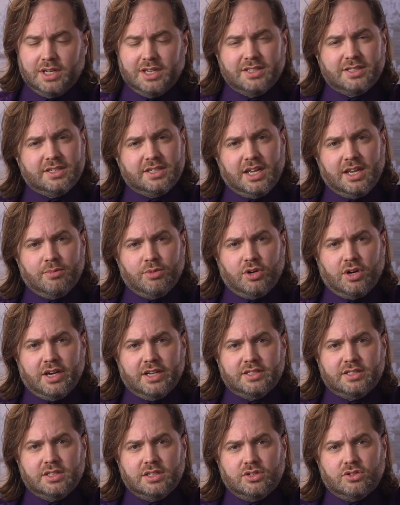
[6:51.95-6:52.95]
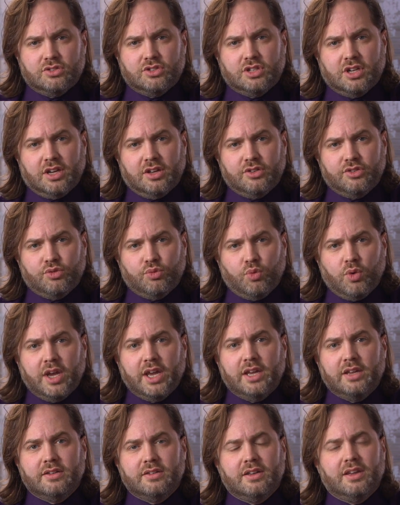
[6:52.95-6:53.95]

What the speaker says: is stabilizing your child's weight